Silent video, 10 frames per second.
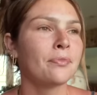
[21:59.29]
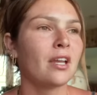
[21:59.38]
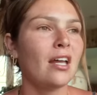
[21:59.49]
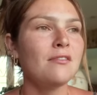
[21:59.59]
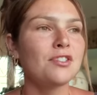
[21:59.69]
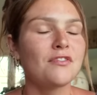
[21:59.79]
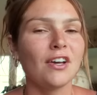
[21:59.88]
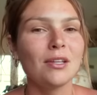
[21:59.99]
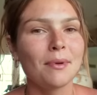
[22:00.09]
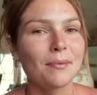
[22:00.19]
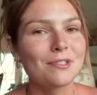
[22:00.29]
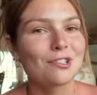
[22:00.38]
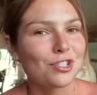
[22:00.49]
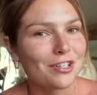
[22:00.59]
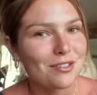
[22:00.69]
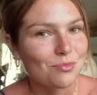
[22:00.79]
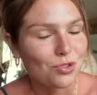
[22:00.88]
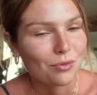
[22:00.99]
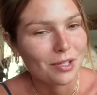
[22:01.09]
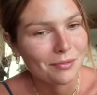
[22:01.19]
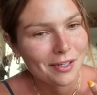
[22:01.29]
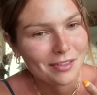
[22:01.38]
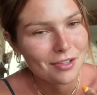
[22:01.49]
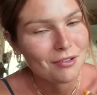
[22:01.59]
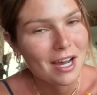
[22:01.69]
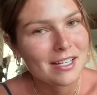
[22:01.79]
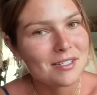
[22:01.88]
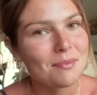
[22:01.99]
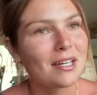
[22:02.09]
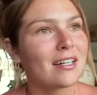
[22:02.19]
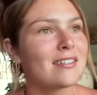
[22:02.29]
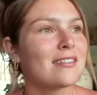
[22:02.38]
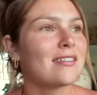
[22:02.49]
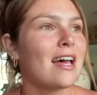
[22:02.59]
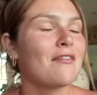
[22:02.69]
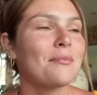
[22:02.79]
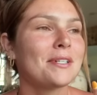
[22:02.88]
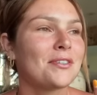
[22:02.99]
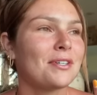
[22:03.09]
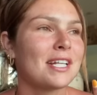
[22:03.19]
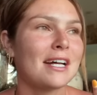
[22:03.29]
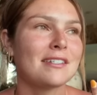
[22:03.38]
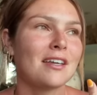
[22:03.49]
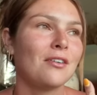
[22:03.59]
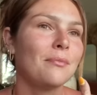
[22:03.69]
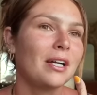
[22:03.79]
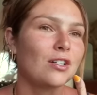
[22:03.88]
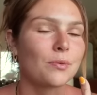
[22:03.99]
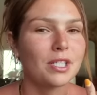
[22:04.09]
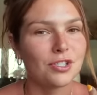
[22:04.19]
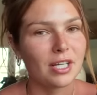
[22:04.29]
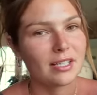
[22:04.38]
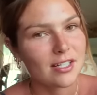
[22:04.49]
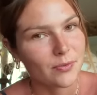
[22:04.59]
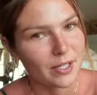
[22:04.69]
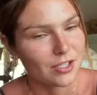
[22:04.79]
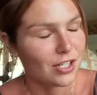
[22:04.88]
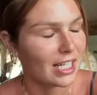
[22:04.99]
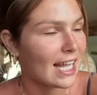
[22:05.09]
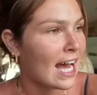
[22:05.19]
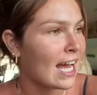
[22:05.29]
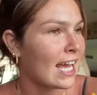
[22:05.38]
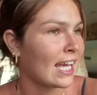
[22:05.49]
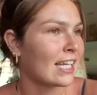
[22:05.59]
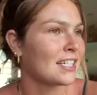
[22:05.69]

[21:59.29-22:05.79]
kind of just finally be able to share some jewelry with you guys, because everybody's always asking, oh my gosh, where did you get this? Where did you get that? And